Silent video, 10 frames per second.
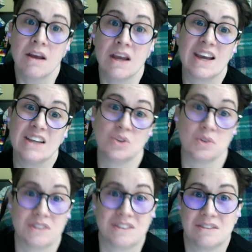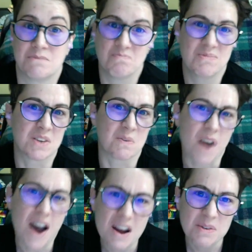and get into those
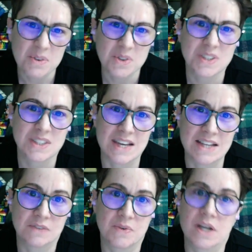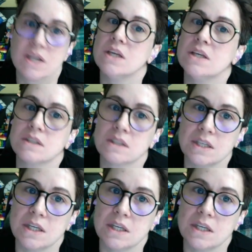survival states very easily.